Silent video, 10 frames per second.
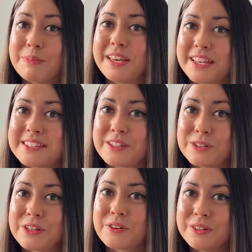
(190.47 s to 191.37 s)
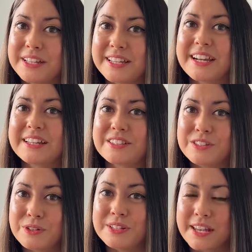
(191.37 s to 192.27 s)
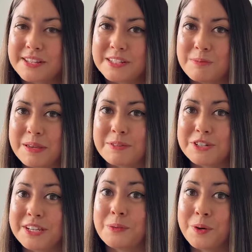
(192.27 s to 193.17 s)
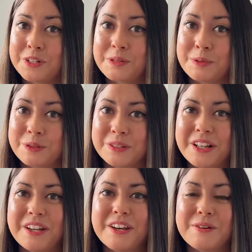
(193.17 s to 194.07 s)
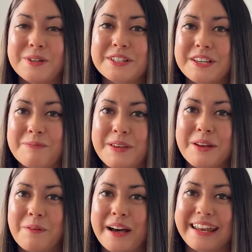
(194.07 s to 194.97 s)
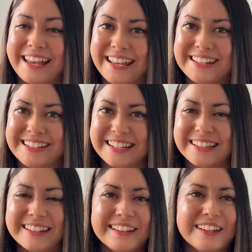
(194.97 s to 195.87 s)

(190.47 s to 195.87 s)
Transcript: because those acrylic yarns do tend to be machine washable, which can be quite handy.